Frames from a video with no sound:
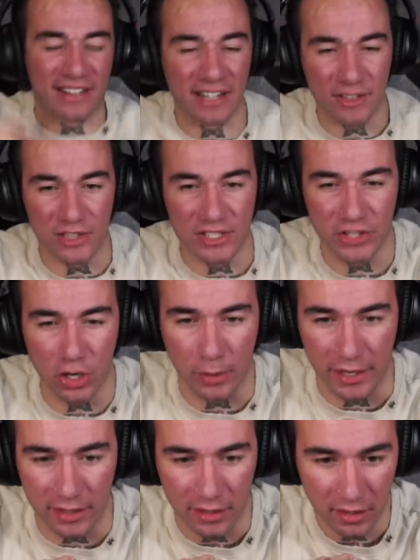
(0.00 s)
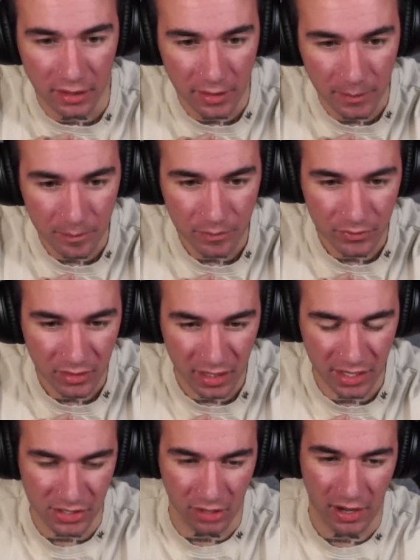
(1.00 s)
can't even do it.
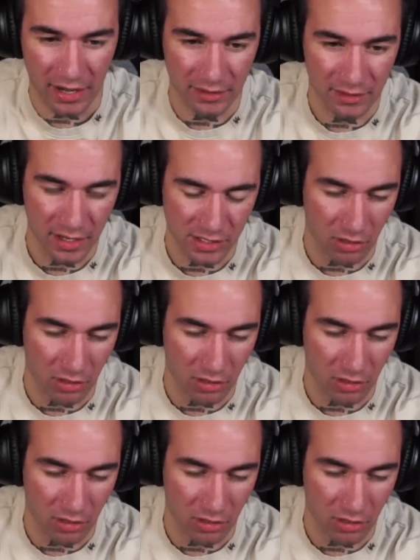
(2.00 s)
It's alright. It's